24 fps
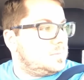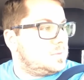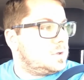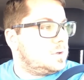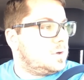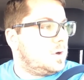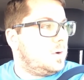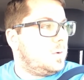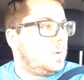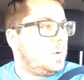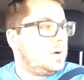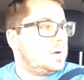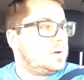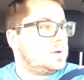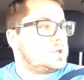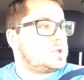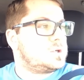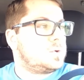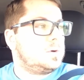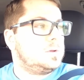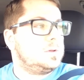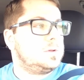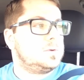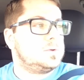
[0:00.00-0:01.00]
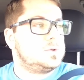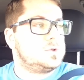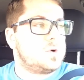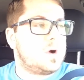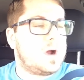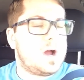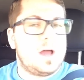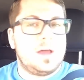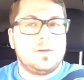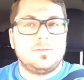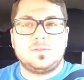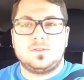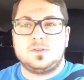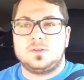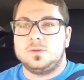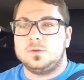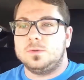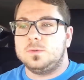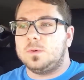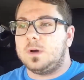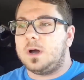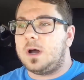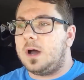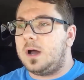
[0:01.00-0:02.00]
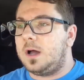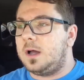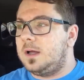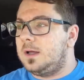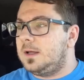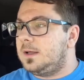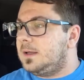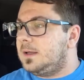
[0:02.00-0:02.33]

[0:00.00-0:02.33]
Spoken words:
go on a short little drive to